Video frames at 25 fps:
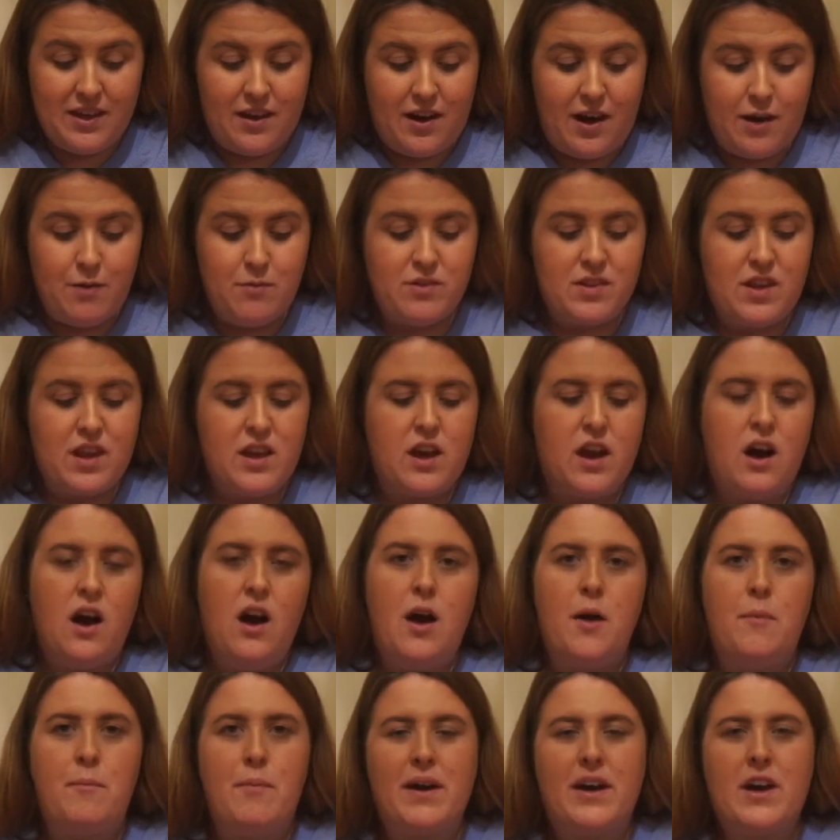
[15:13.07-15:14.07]
I was like,
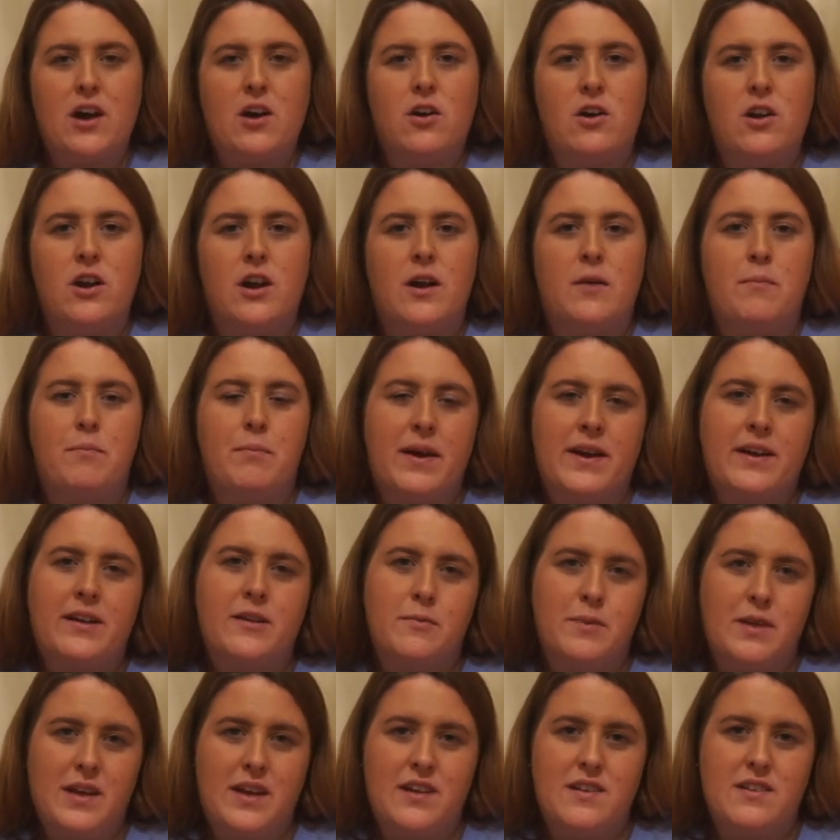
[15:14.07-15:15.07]
oh, pick a colour, pink
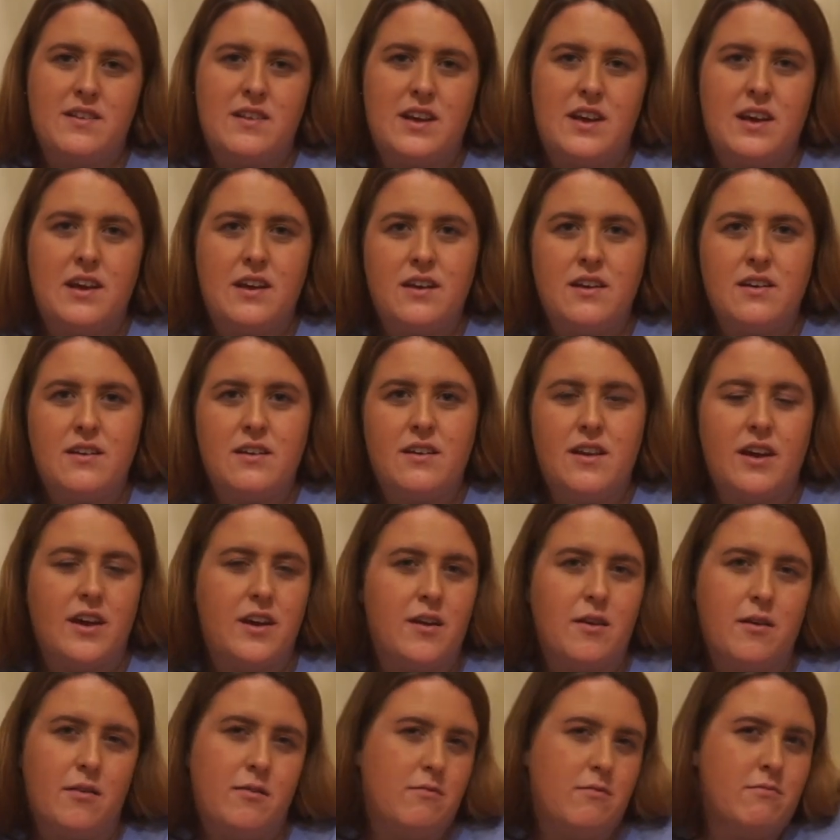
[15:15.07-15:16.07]
will be easy,
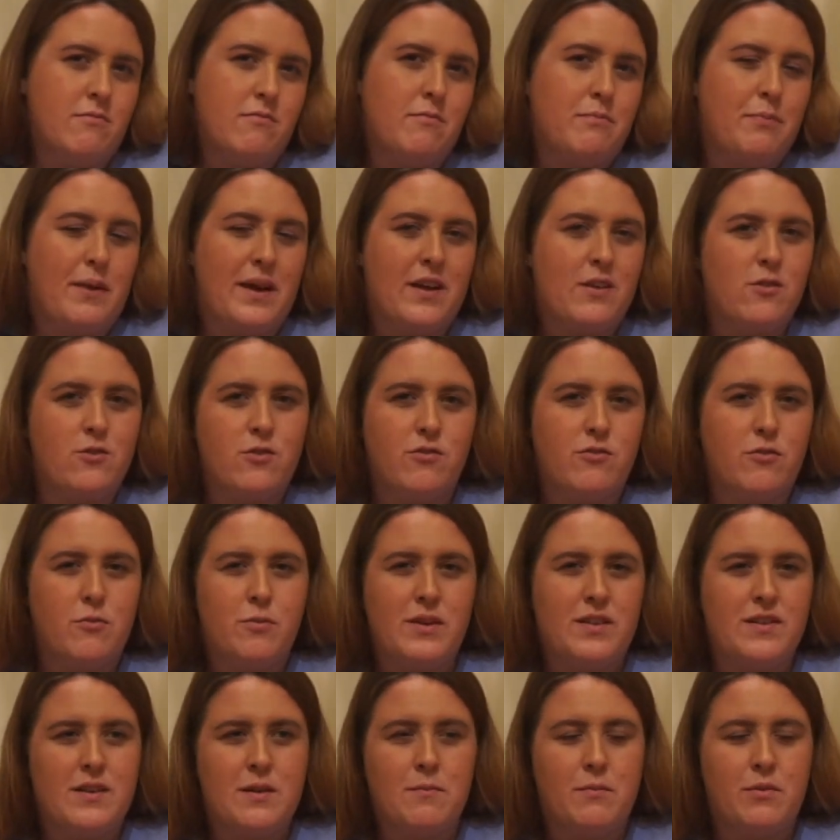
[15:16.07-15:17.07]
like pink stuff would
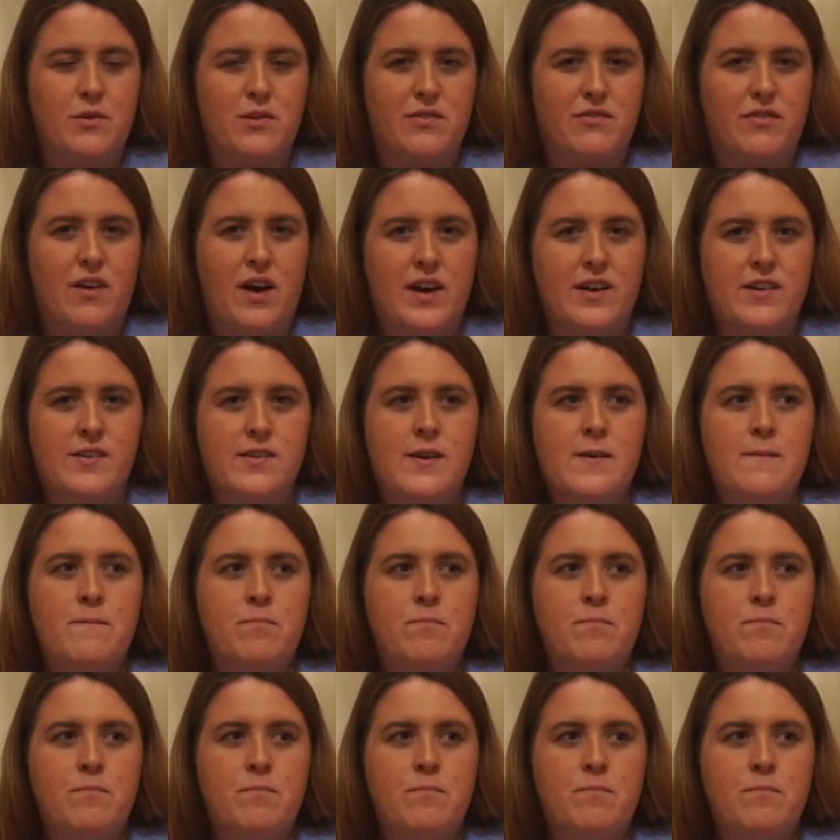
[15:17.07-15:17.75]
be simple to find.